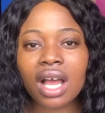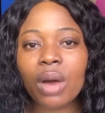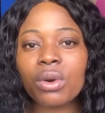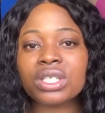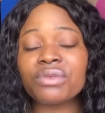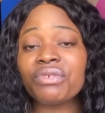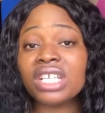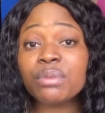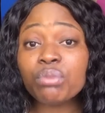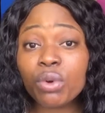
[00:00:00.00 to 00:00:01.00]
I was
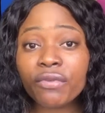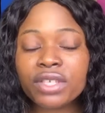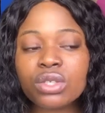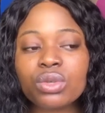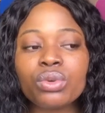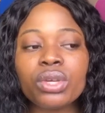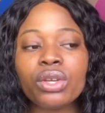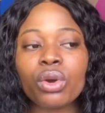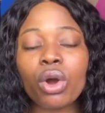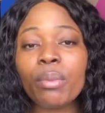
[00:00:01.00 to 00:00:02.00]
really moved
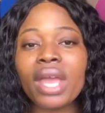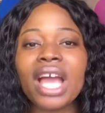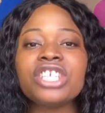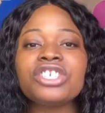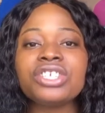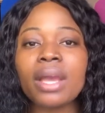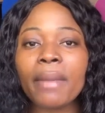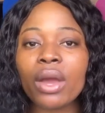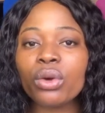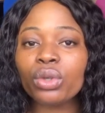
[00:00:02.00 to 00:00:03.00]
to come here and share
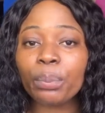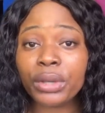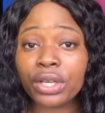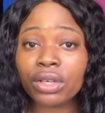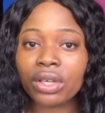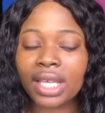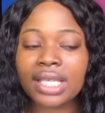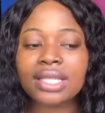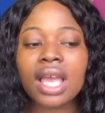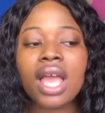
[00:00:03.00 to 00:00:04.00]
my own opinion on
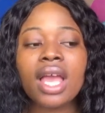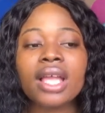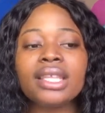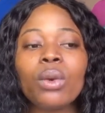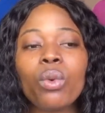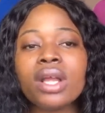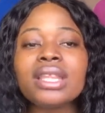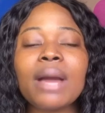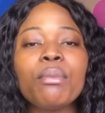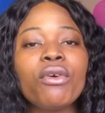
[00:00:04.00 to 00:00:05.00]
it. The
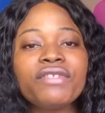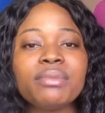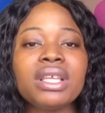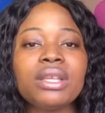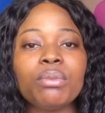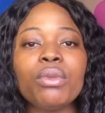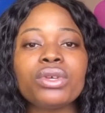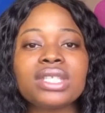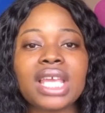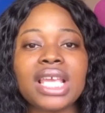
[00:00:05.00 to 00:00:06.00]
one that moved me the
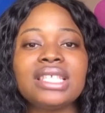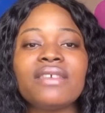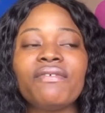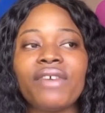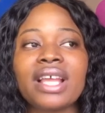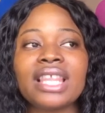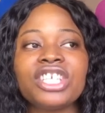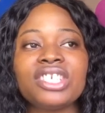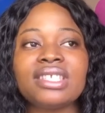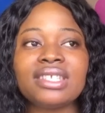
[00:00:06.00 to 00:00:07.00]
most is the fact
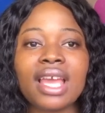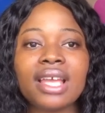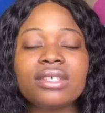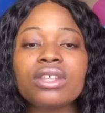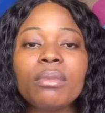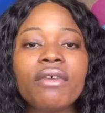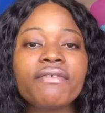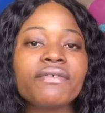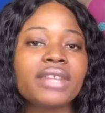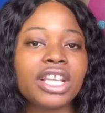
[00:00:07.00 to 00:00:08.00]
that she said some of
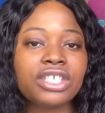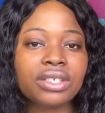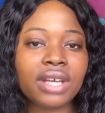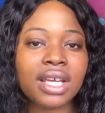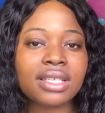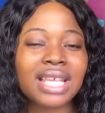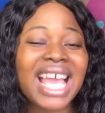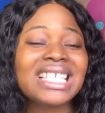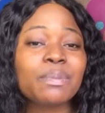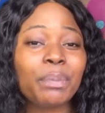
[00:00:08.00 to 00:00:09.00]
Nigerians,
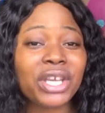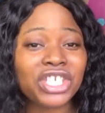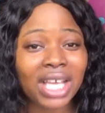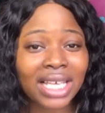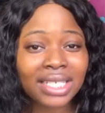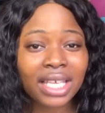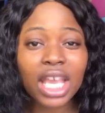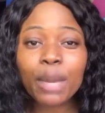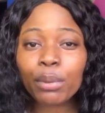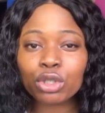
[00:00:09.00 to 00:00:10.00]
especially the
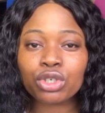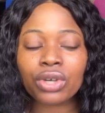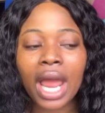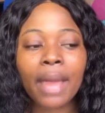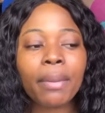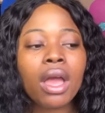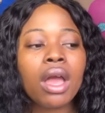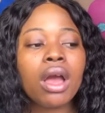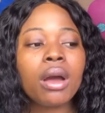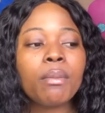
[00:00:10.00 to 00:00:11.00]
Igbo tribe,
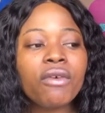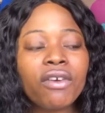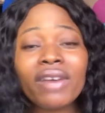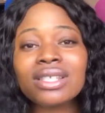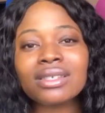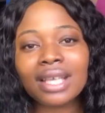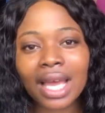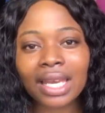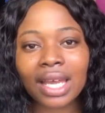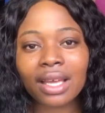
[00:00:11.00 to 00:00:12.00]
move over to
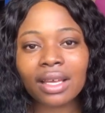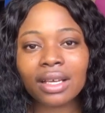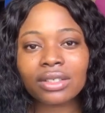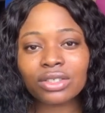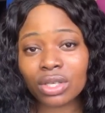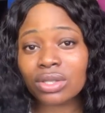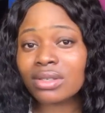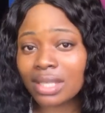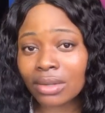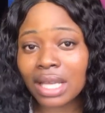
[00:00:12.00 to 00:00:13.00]
Ghana just to
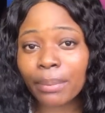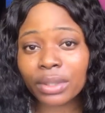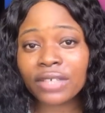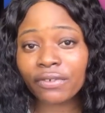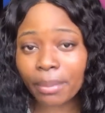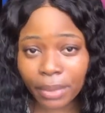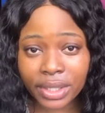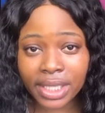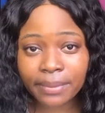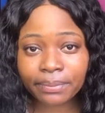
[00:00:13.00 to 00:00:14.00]
sell their body for
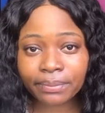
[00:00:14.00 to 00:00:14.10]
money.